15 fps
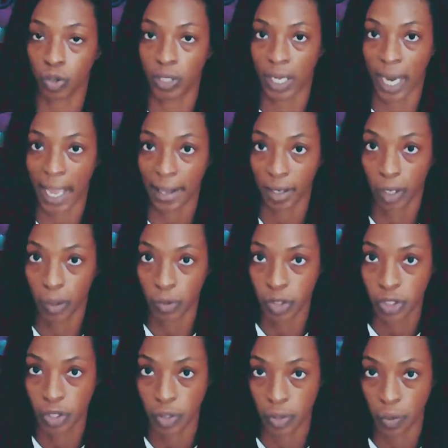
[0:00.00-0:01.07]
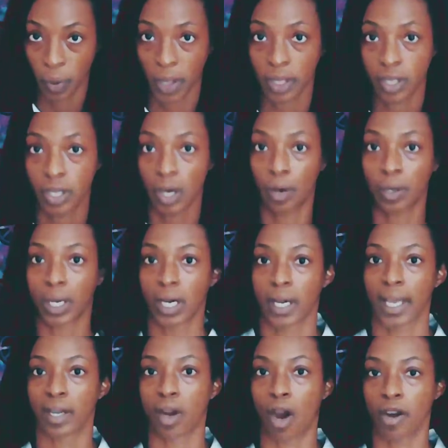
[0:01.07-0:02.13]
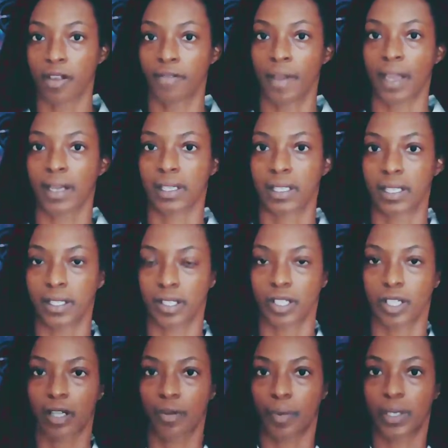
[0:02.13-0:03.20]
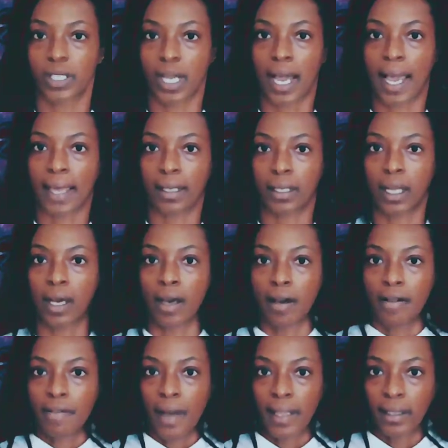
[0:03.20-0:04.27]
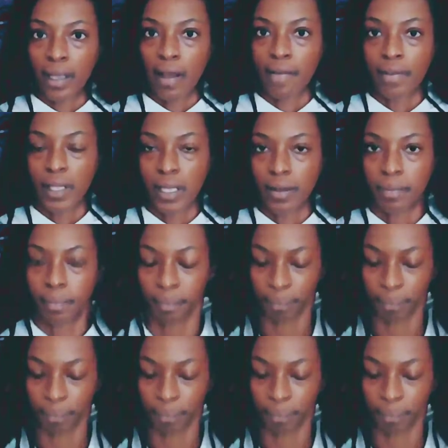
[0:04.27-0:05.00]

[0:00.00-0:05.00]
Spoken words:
that I go to, Yoga and Ayurveda Center, which I love them.